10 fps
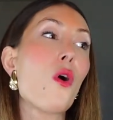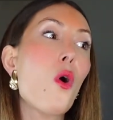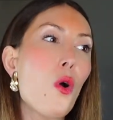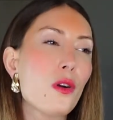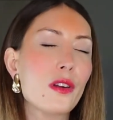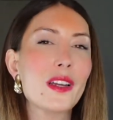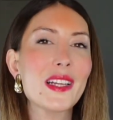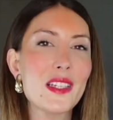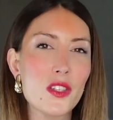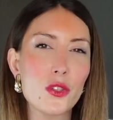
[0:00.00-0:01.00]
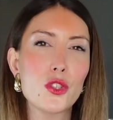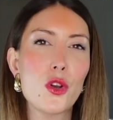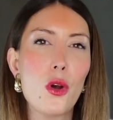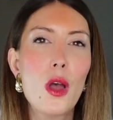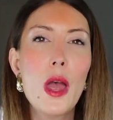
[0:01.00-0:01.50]
all Christian
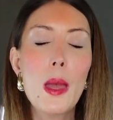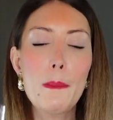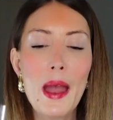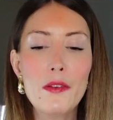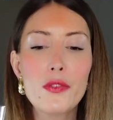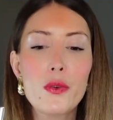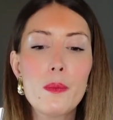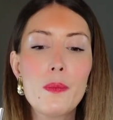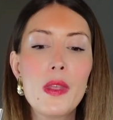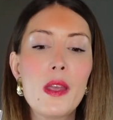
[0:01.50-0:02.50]
Dior perfume.